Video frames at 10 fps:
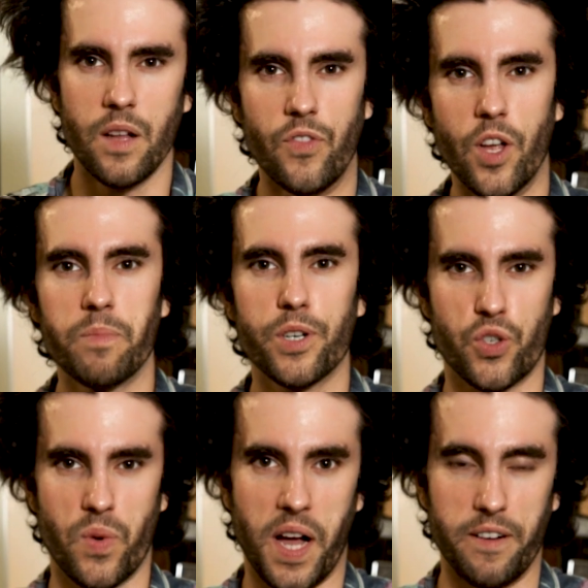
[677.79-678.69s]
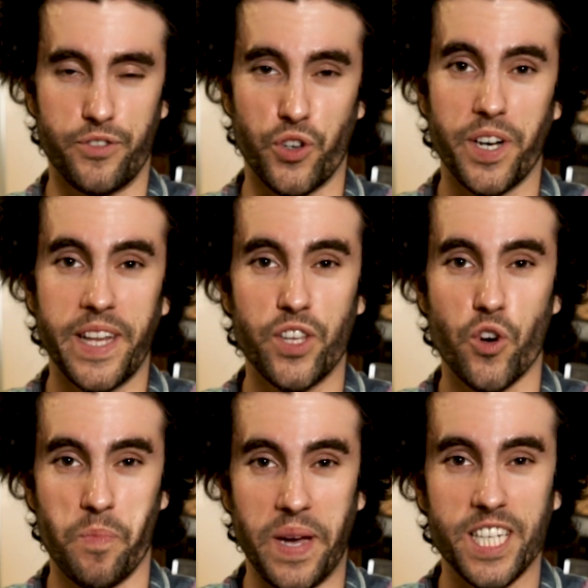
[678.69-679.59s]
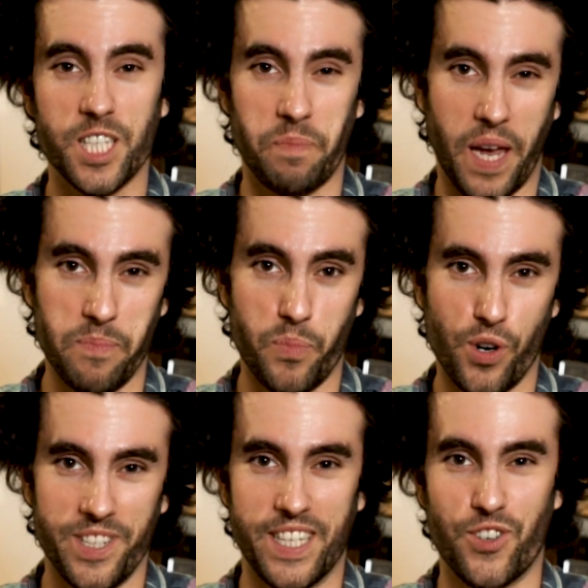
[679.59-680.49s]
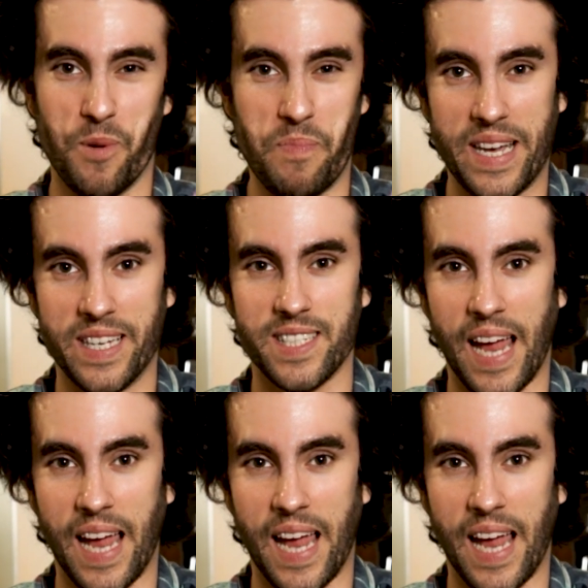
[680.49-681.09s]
Number 12, turning your biggest pain point in your biggest